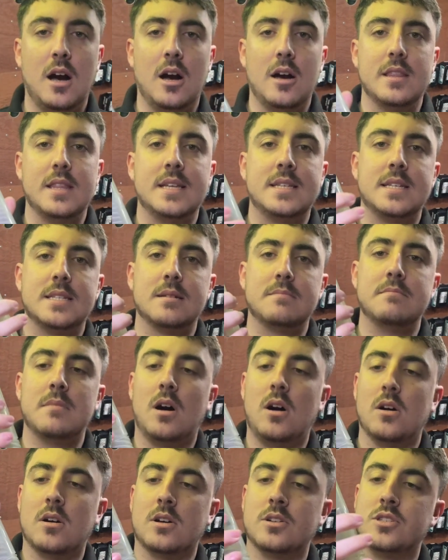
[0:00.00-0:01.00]
This is a
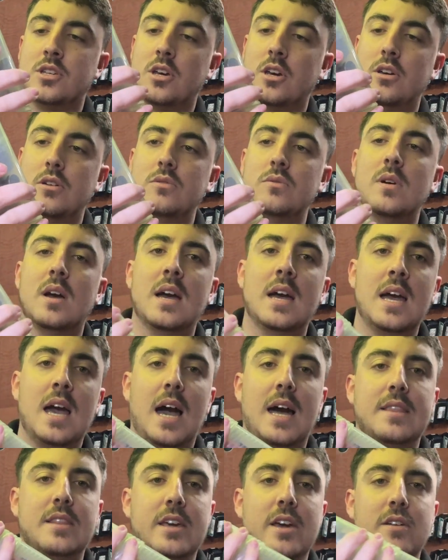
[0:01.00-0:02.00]
Mark II,
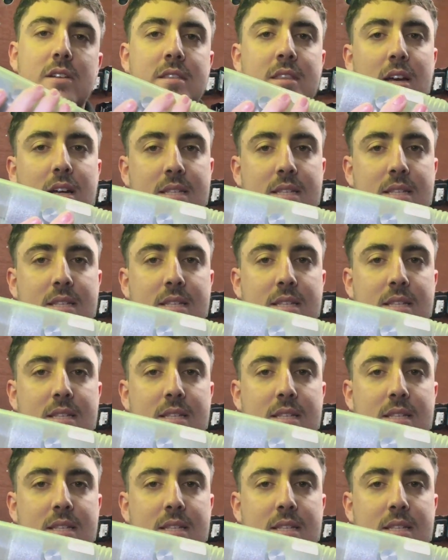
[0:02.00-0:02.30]
and the only thing